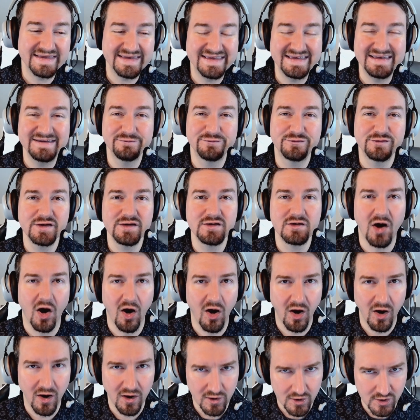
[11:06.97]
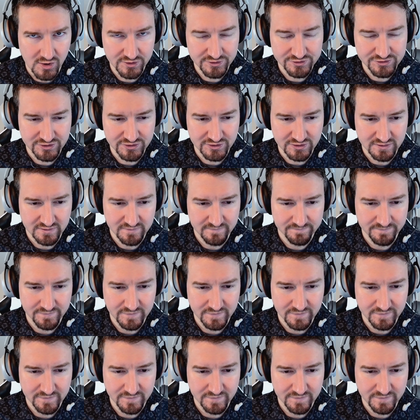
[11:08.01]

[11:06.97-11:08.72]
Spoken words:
even harder